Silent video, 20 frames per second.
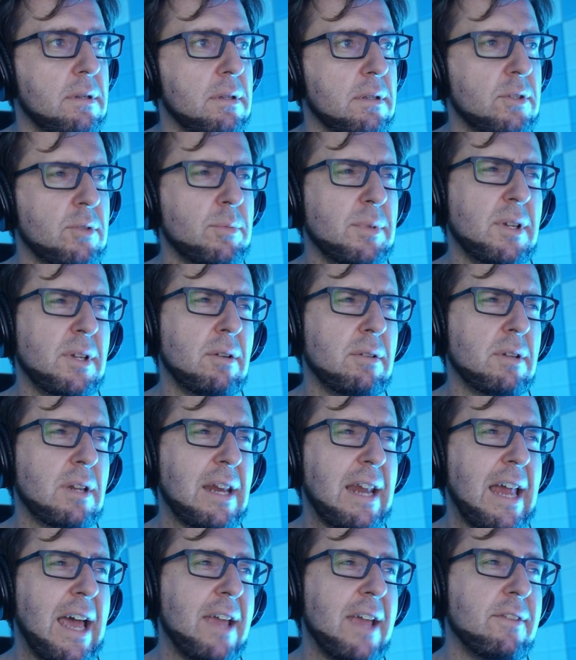Should we call it
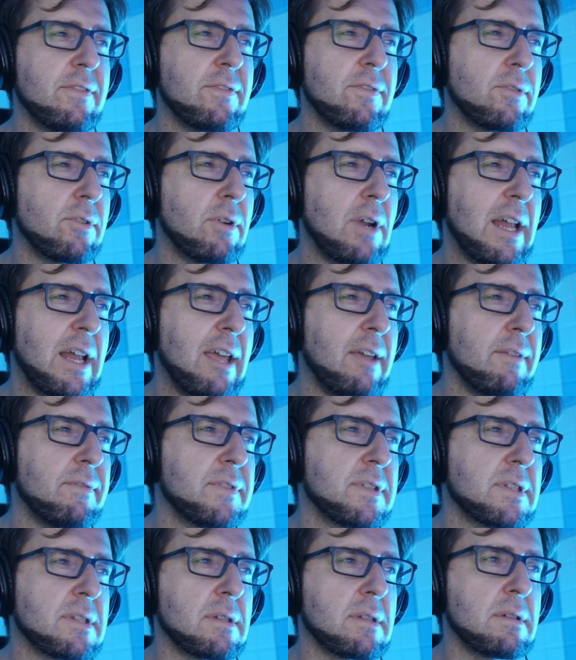life or
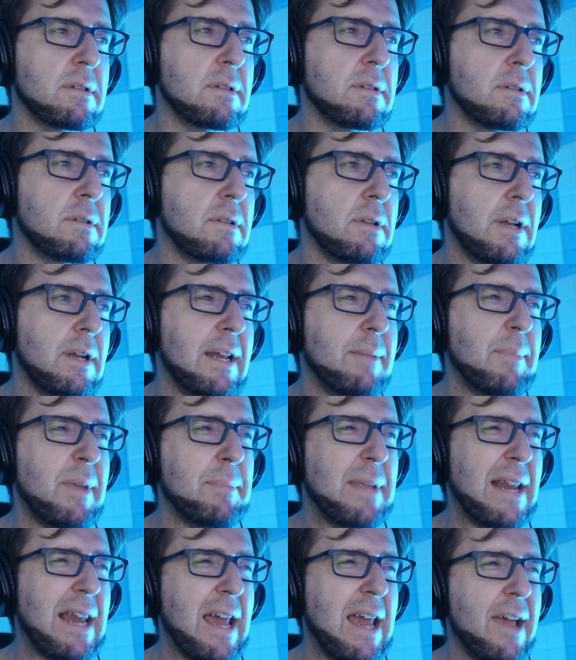lives?
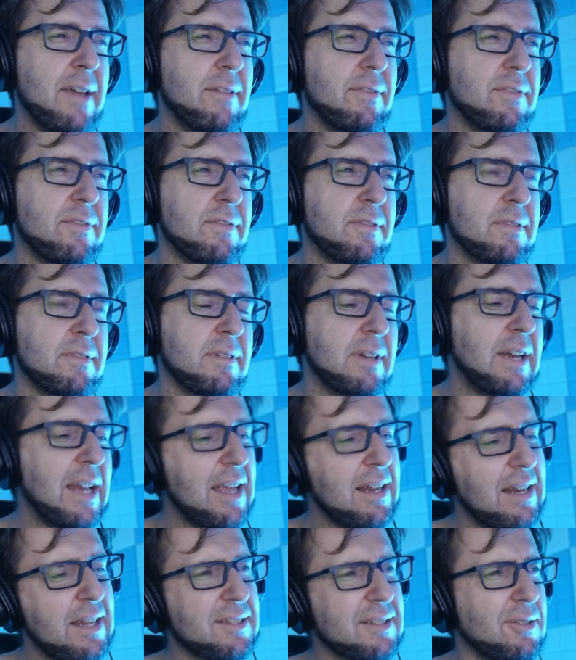Maybe life. Li
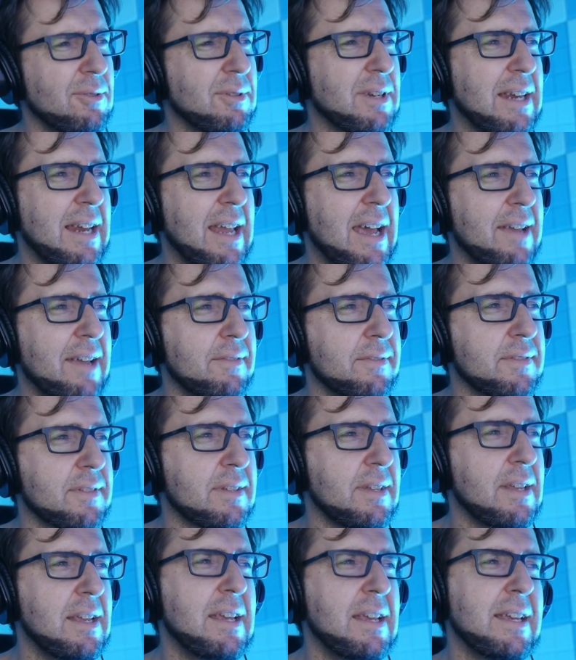let's call it
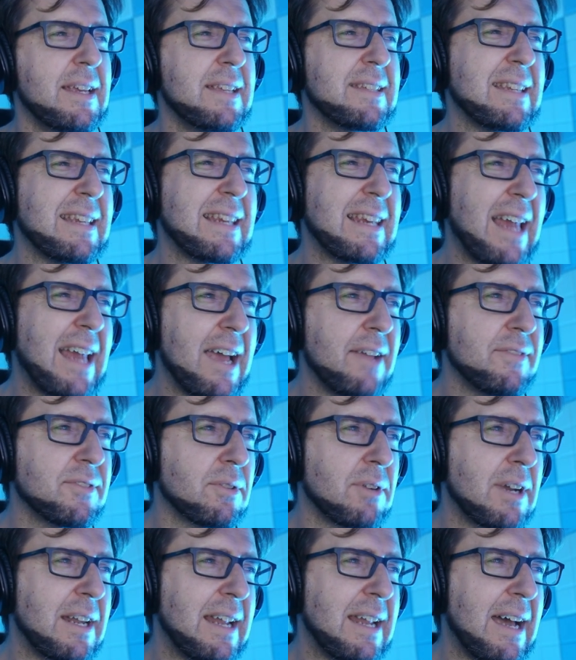lives. Is it lives
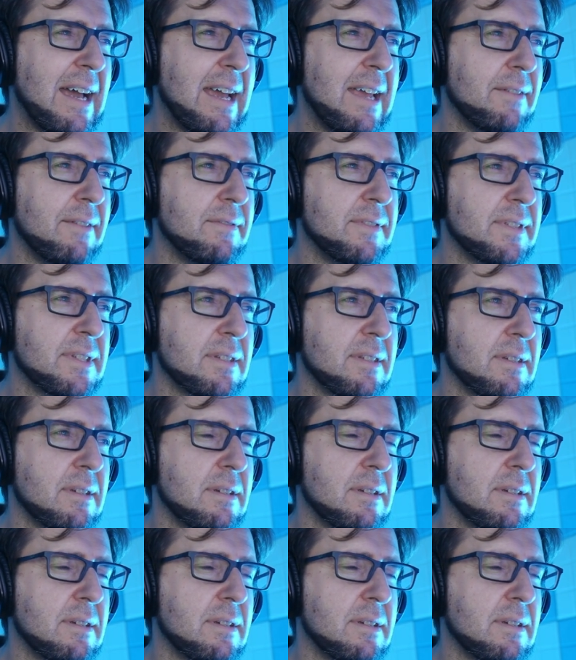or lives?